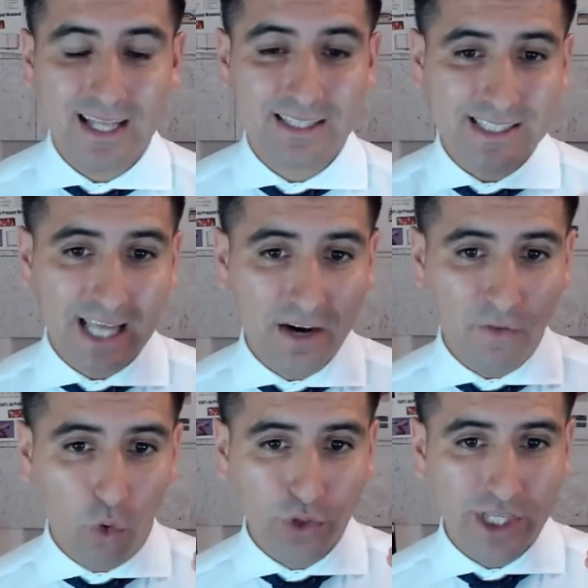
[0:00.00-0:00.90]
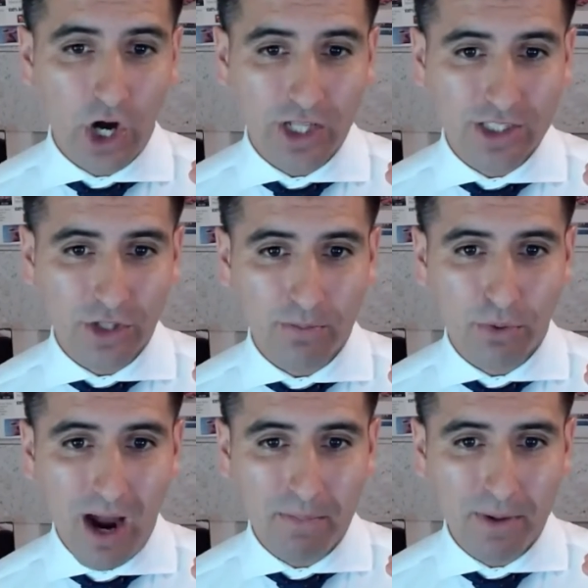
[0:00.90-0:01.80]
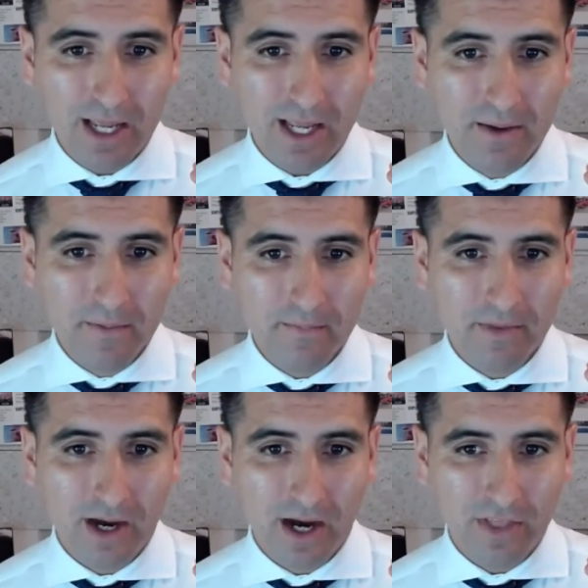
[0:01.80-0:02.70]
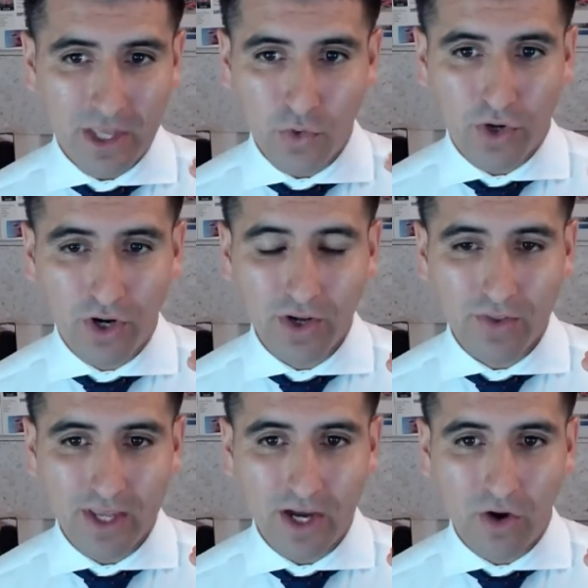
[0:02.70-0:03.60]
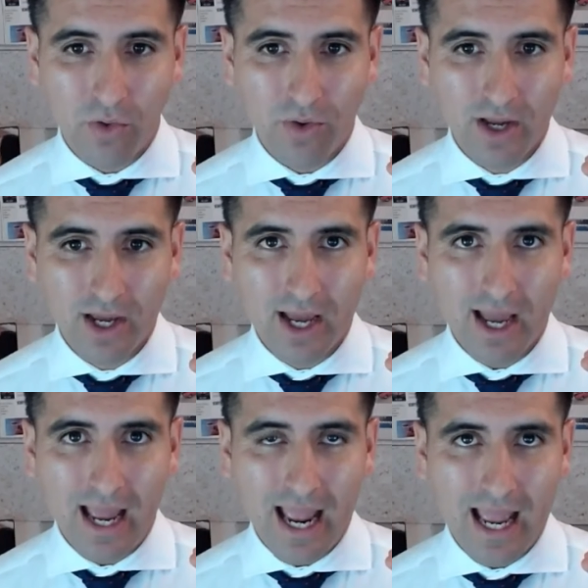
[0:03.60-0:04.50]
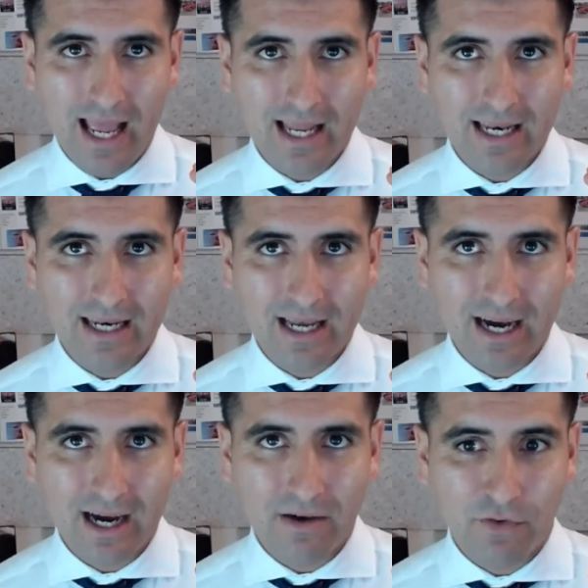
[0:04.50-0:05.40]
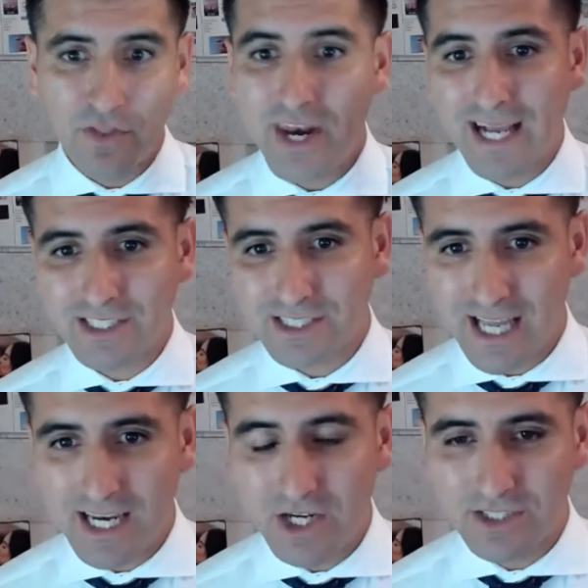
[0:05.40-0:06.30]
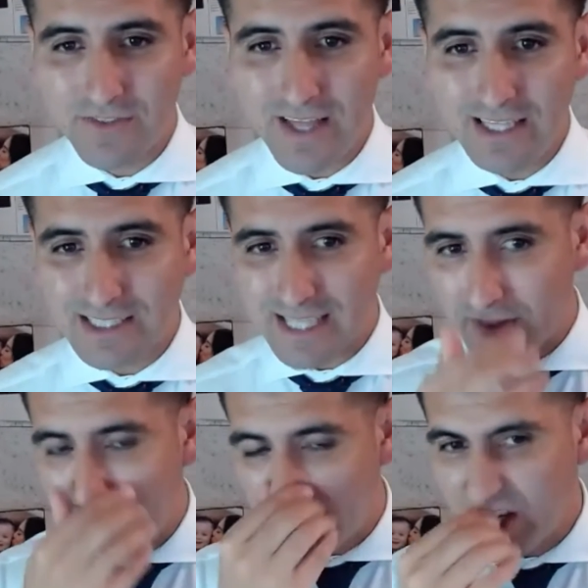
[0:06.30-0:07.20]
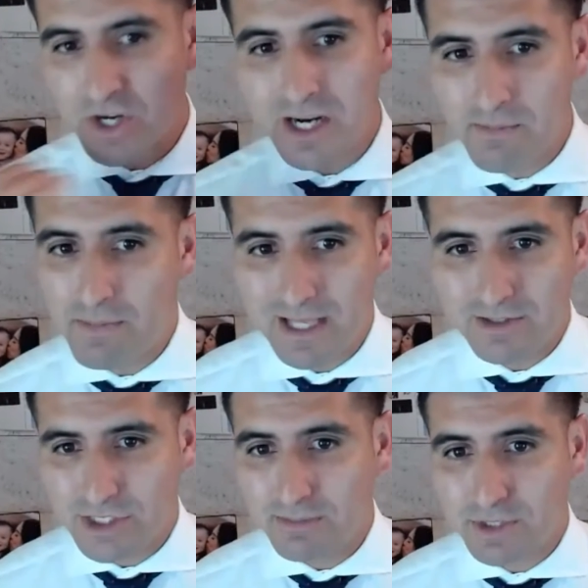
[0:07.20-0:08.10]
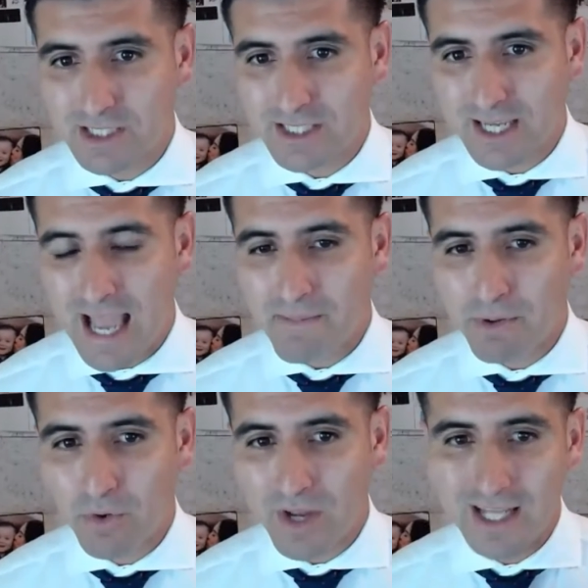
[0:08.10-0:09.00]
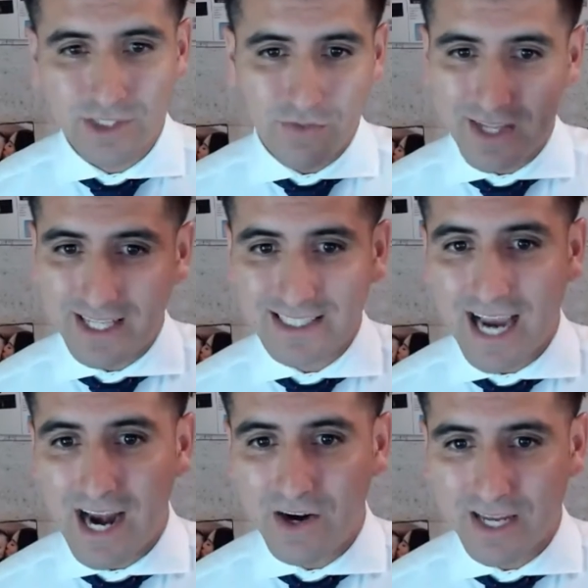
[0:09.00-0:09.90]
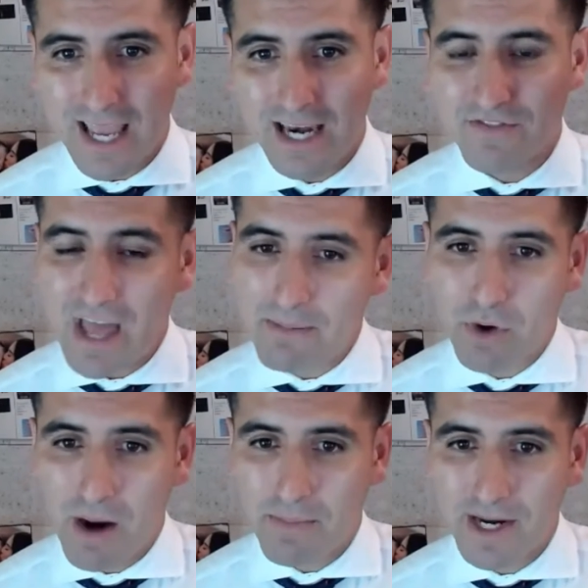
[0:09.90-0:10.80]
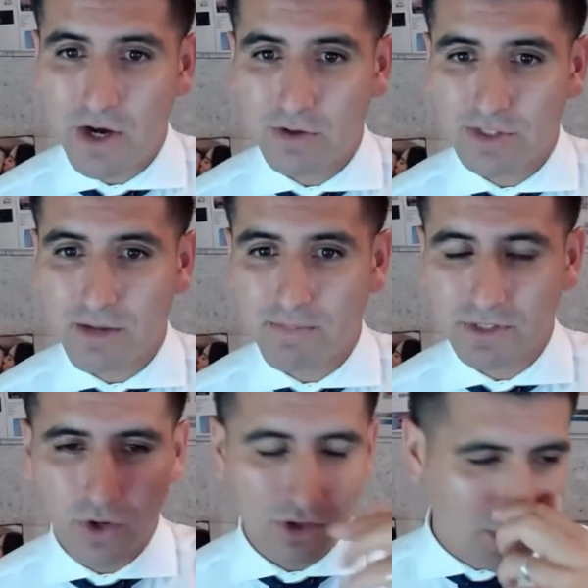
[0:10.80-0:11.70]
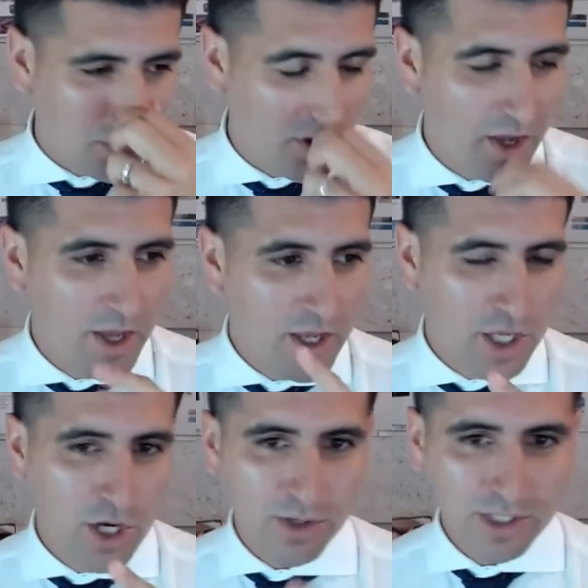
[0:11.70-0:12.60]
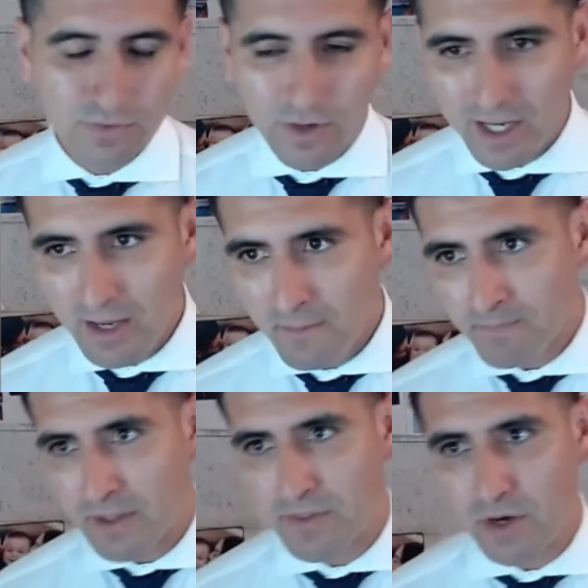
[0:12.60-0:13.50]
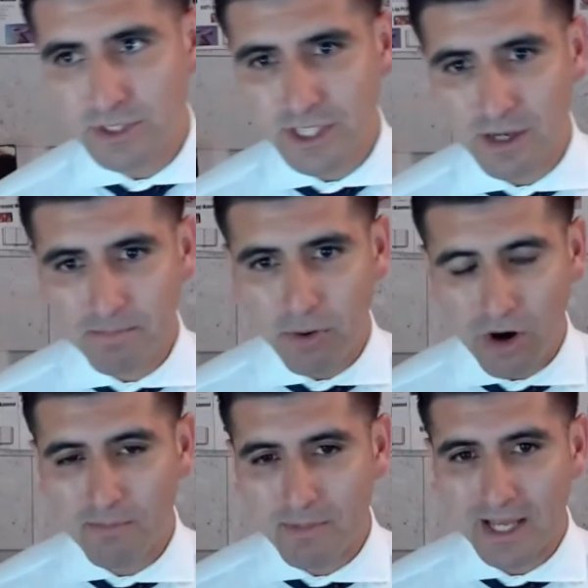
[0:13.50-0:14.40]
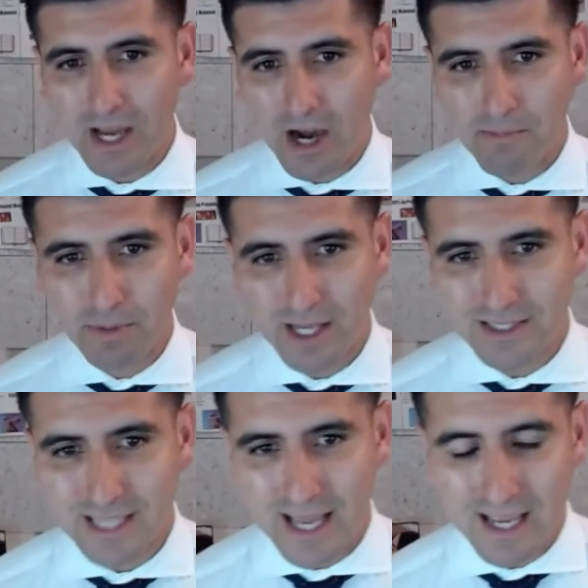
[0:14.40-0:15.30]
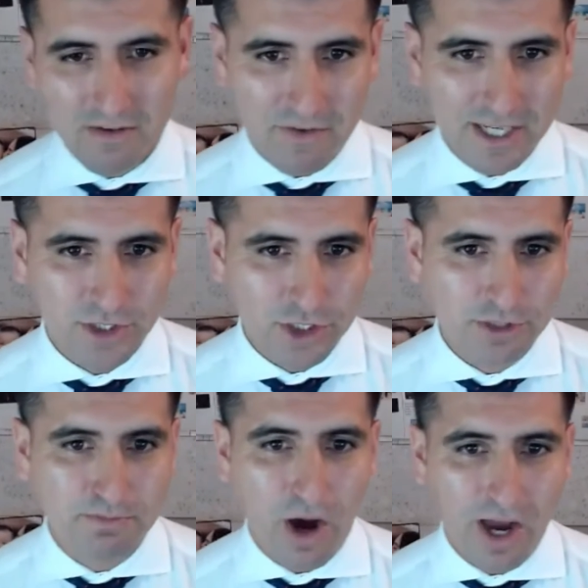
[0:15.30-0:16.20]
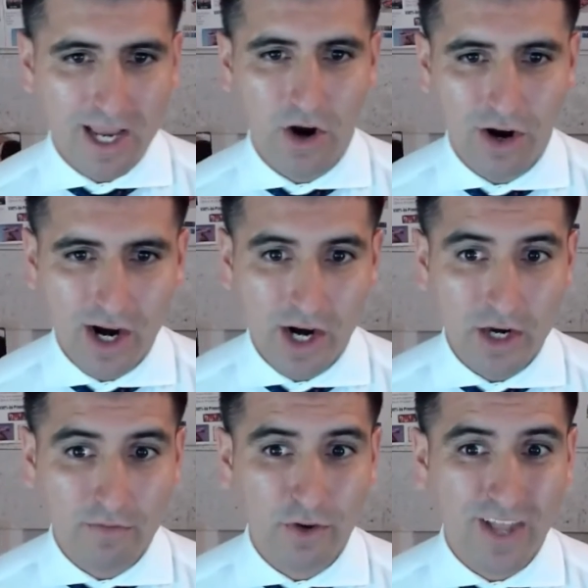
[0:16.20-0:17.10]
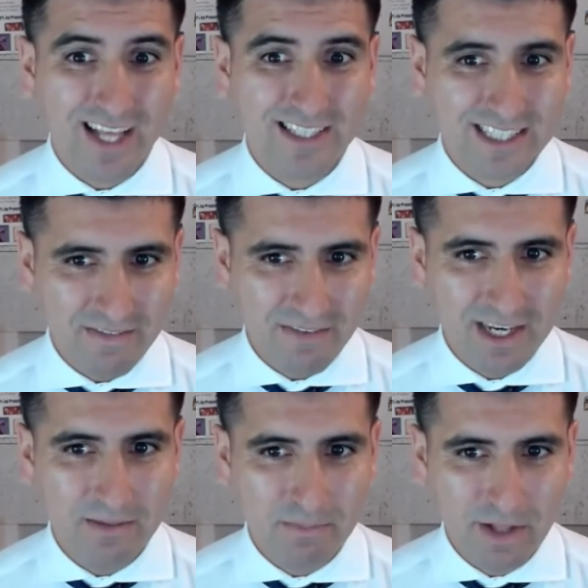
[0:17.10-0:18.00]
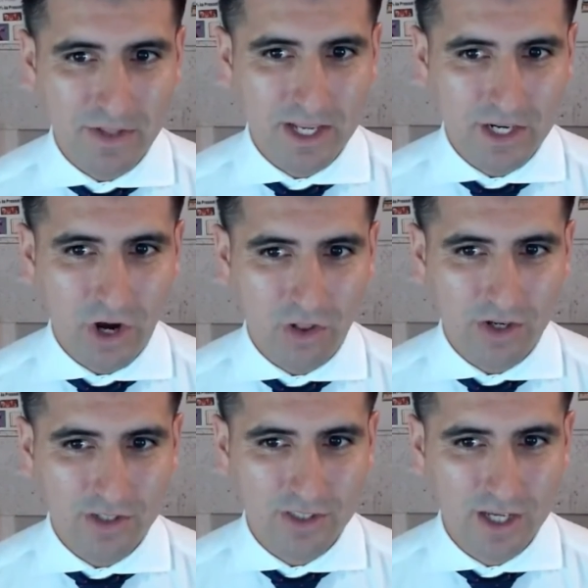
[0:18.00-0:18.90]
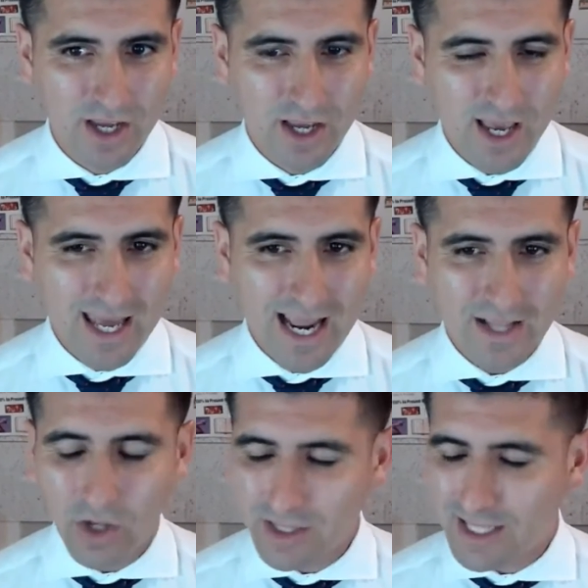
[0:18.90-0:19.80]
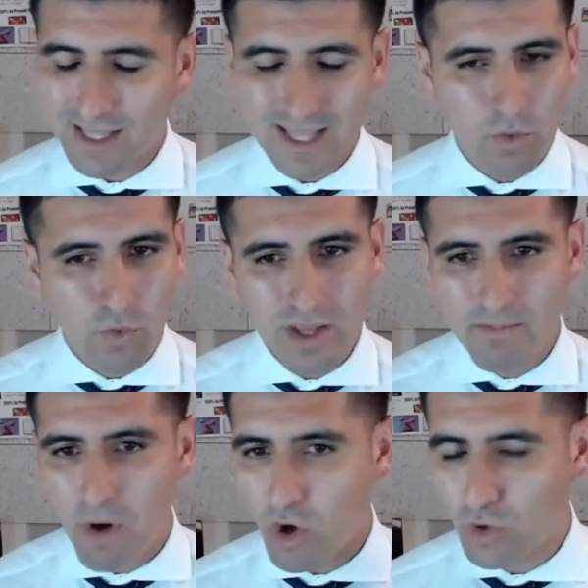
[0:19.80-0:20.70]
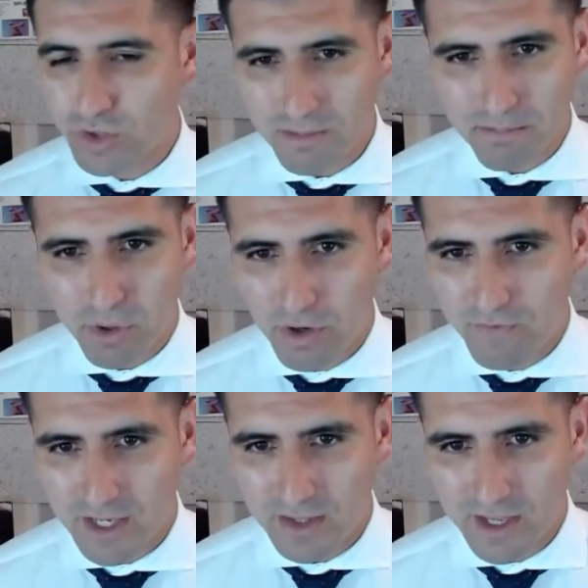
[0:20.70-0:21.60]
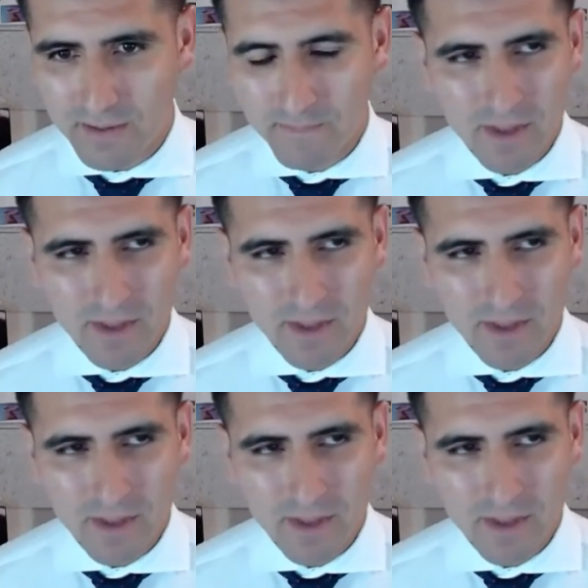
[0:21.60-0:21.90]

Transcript: Instead of holding on to the property that you currently own and for the next 10 years and then selling, you're going to be subject to capital gains on the entire gain if that property goes up as well too. You know what's funny? There was an apartment complex that investors bought in our area for like $70 million. And I looked at it, they remodeled it perfectly.